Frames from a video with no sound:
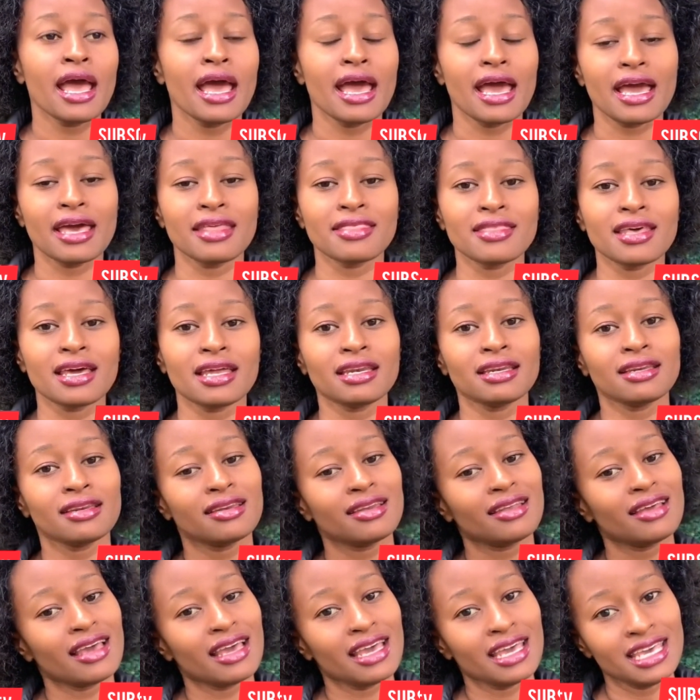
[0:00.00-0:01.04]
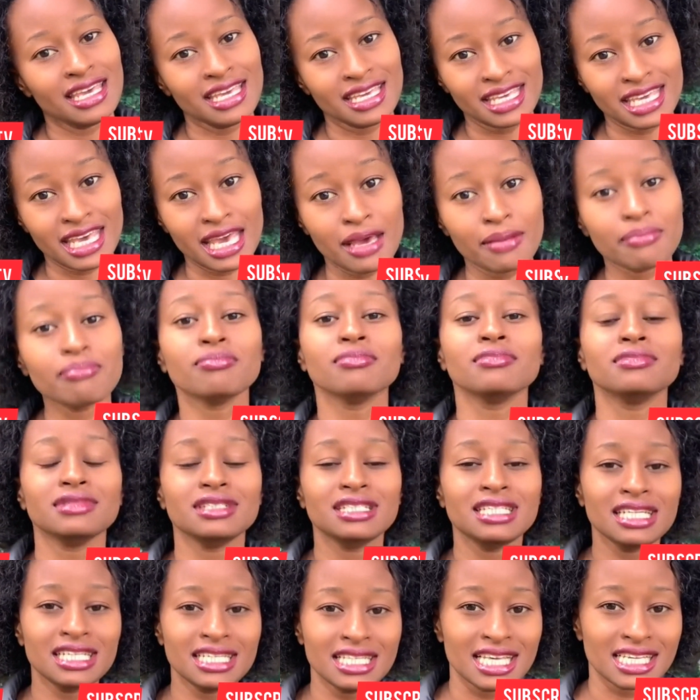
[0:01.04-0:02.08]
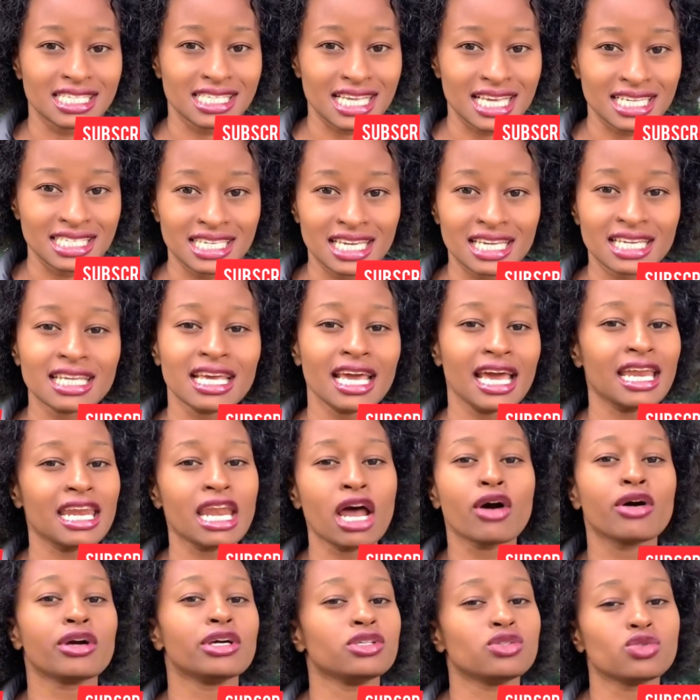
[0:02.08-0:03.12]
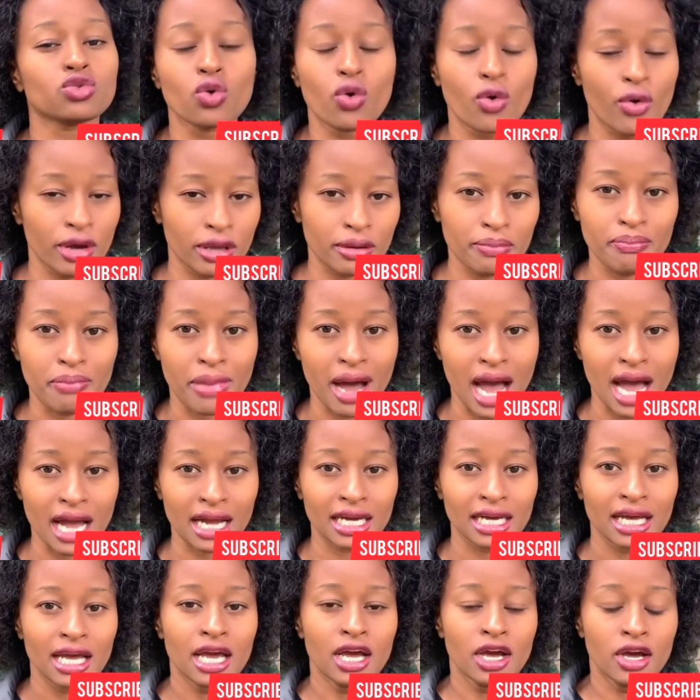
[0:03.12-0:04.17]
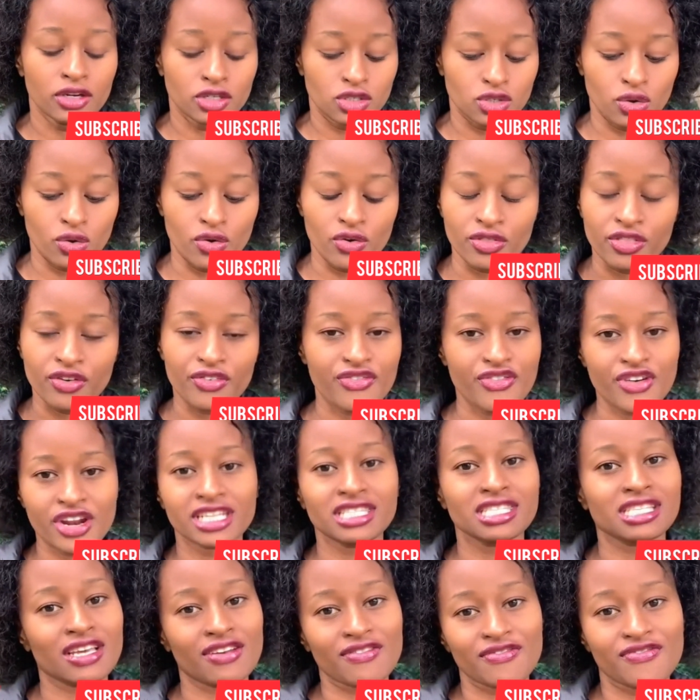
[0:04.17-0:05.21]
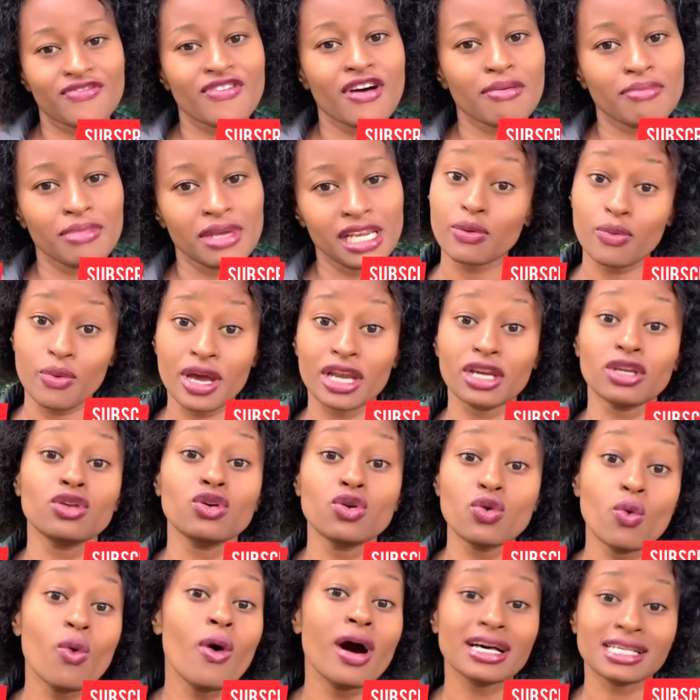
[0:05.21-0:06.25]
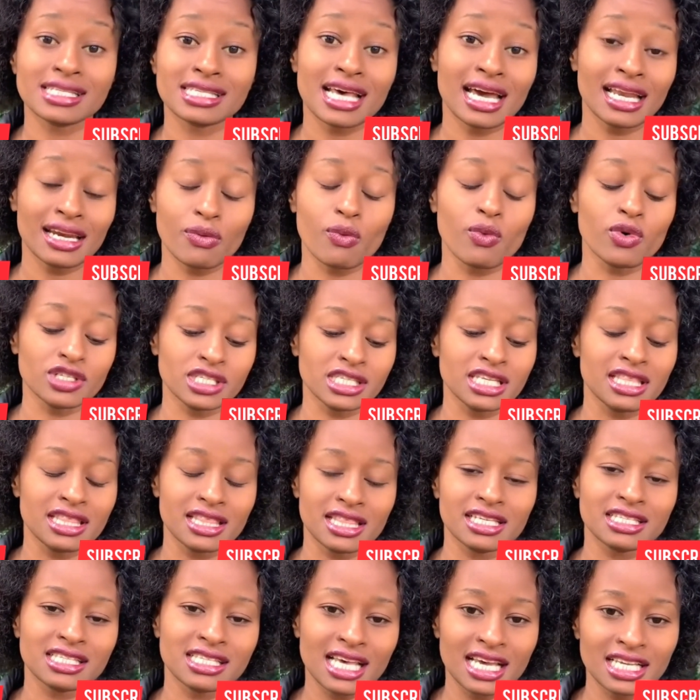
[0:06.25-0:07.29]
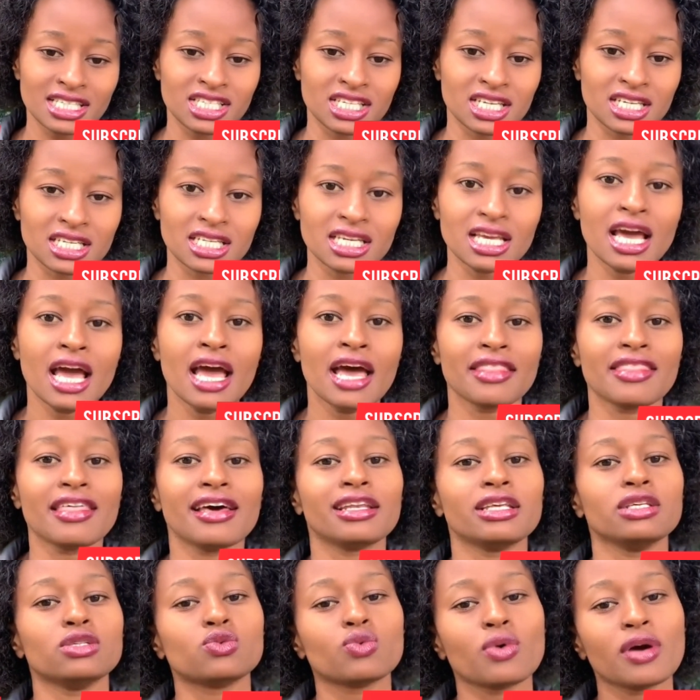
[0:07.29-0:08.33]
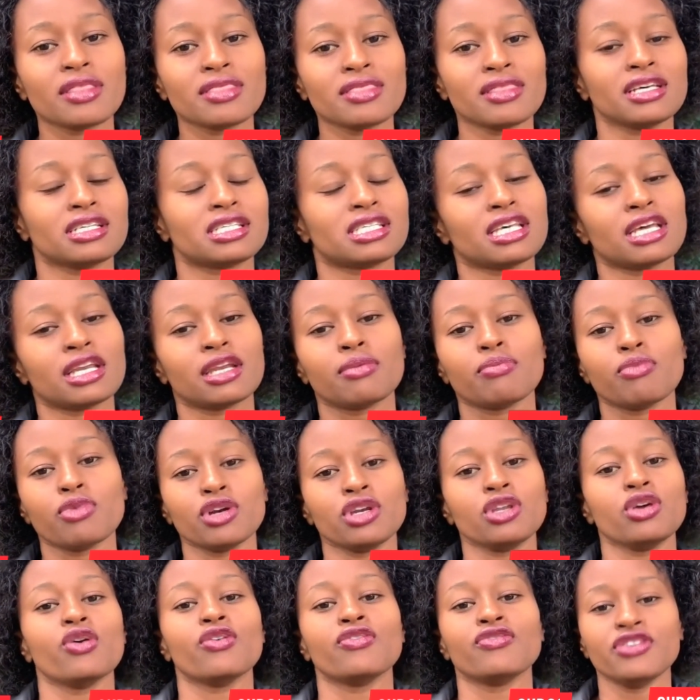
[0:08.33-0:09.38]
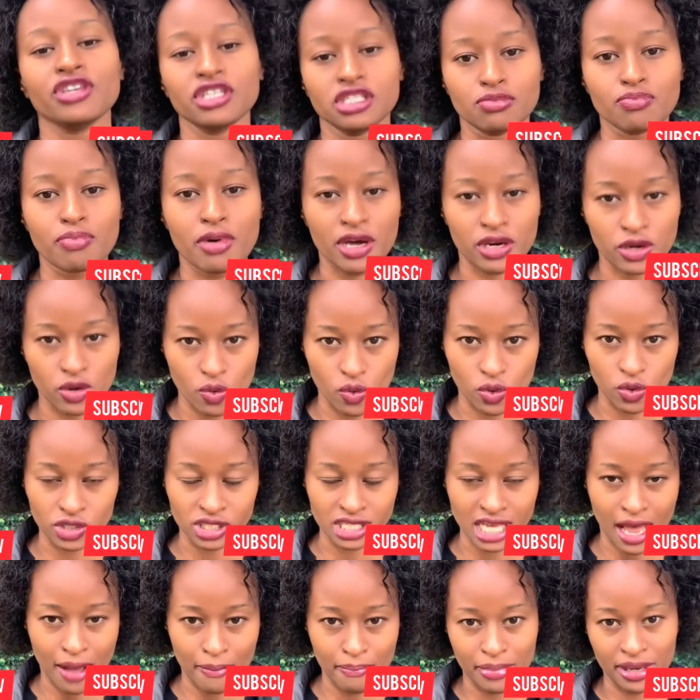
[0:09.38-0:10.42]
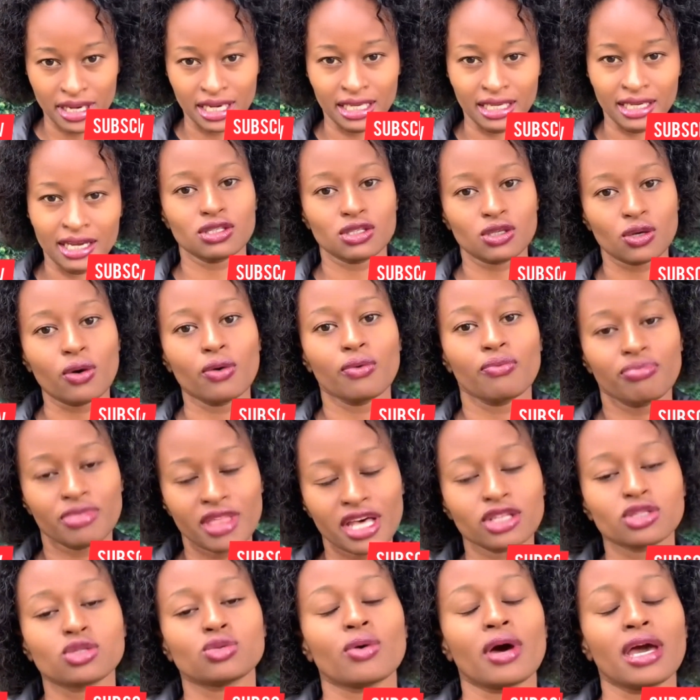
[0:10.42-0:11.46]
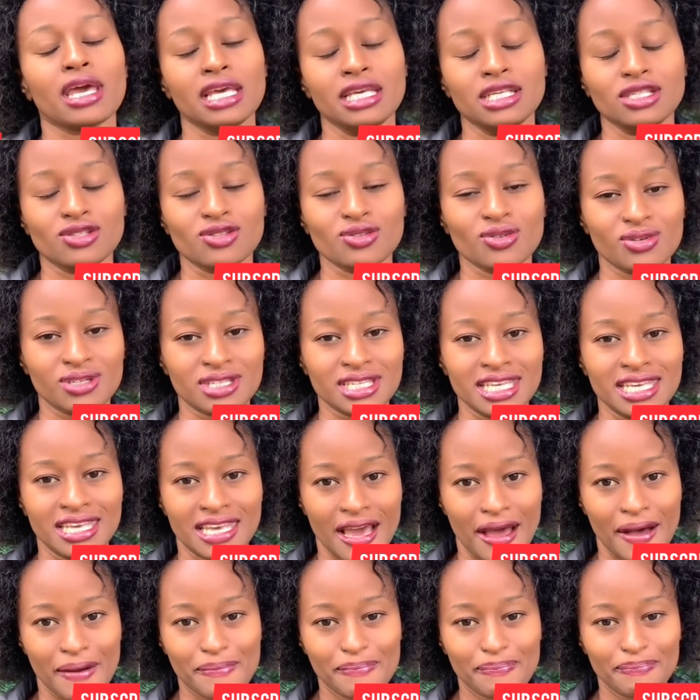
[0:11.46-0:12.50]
and then he came, did the surgery, and now he's going back to the friends and family. When your son was in the surgery, that is when the ceremony of his burial was happening. So that's why he's not here.